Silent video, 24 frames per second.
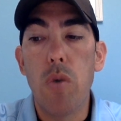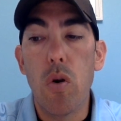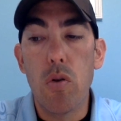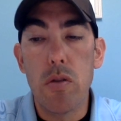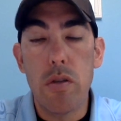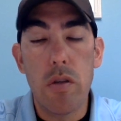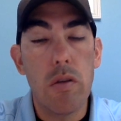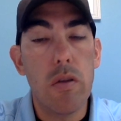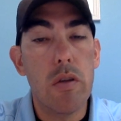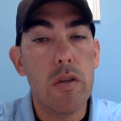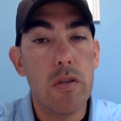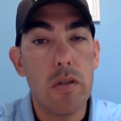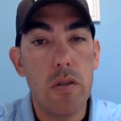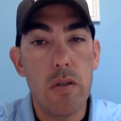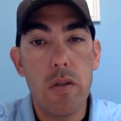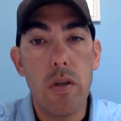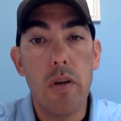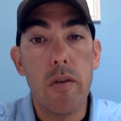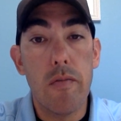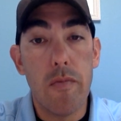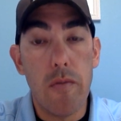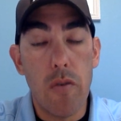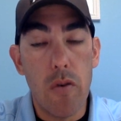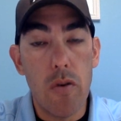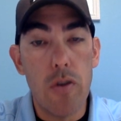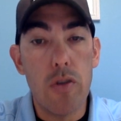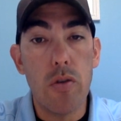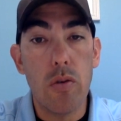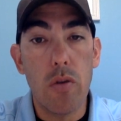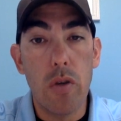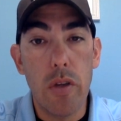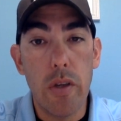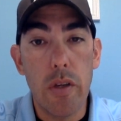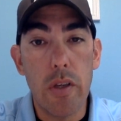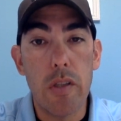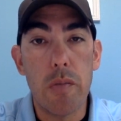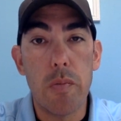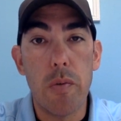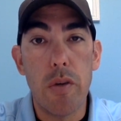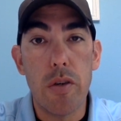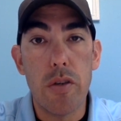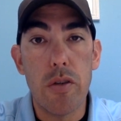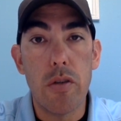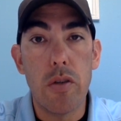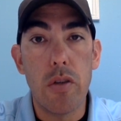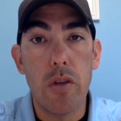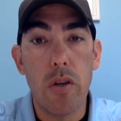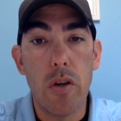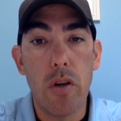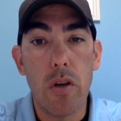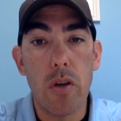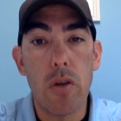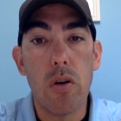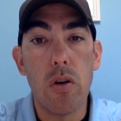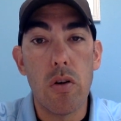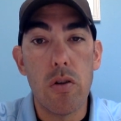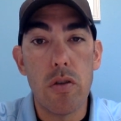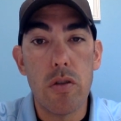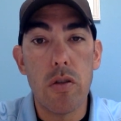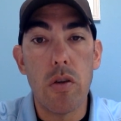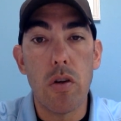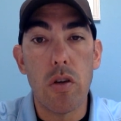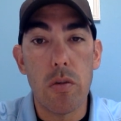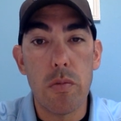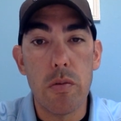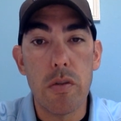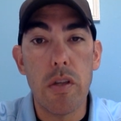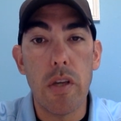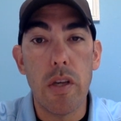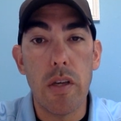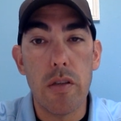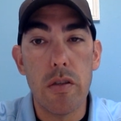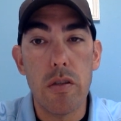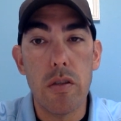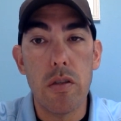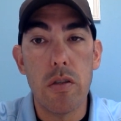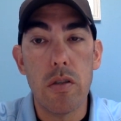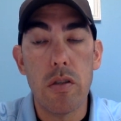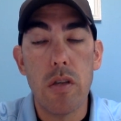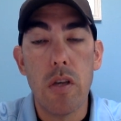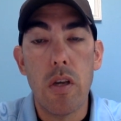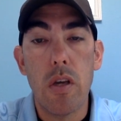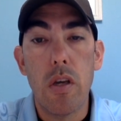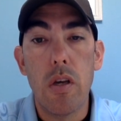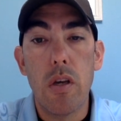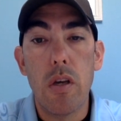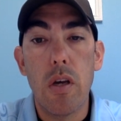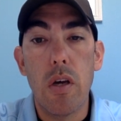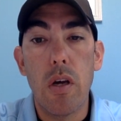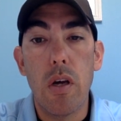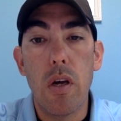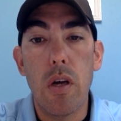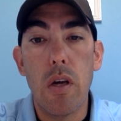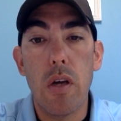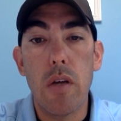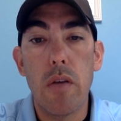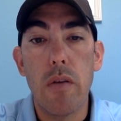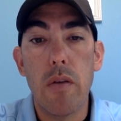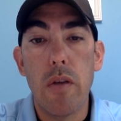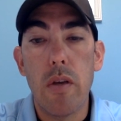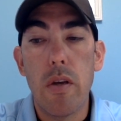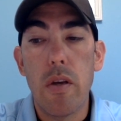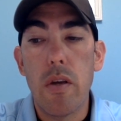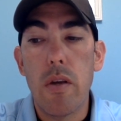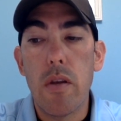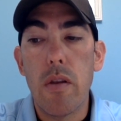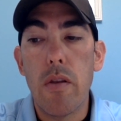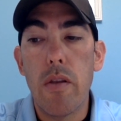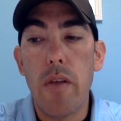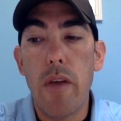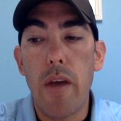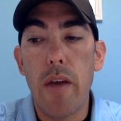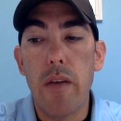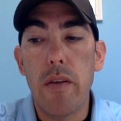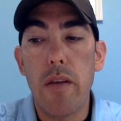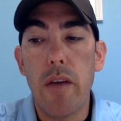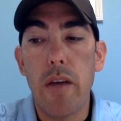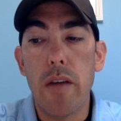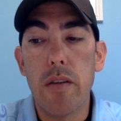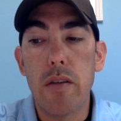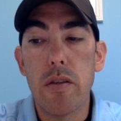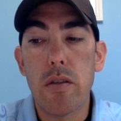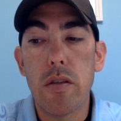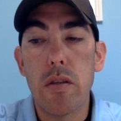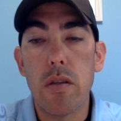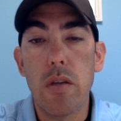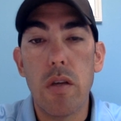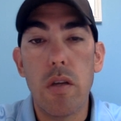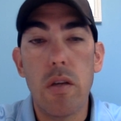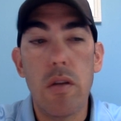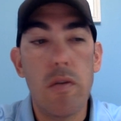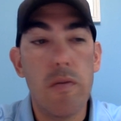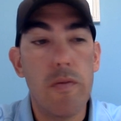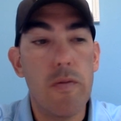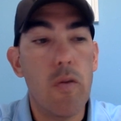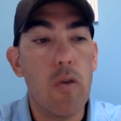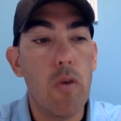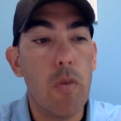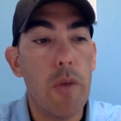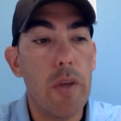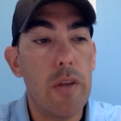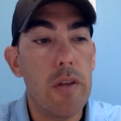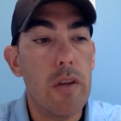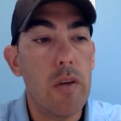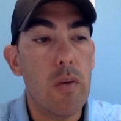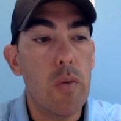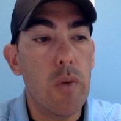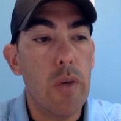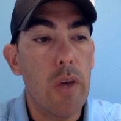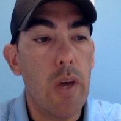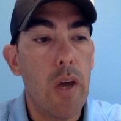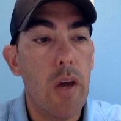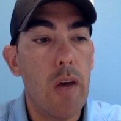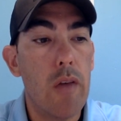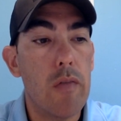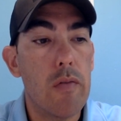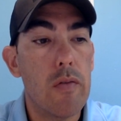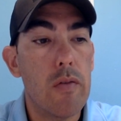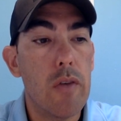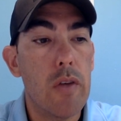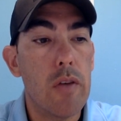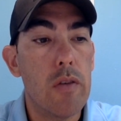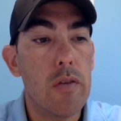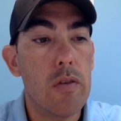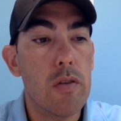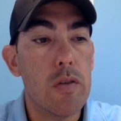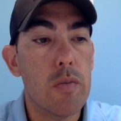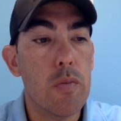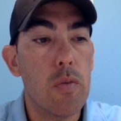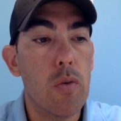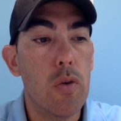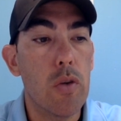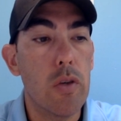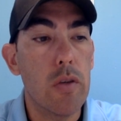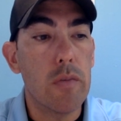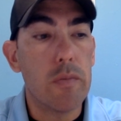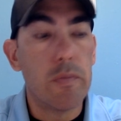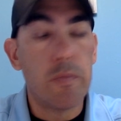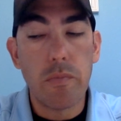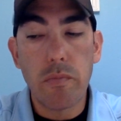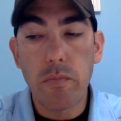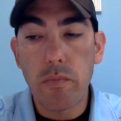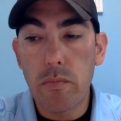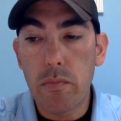Most of this is done virtually, especially in our current circumstances. That's the format that we have at this point.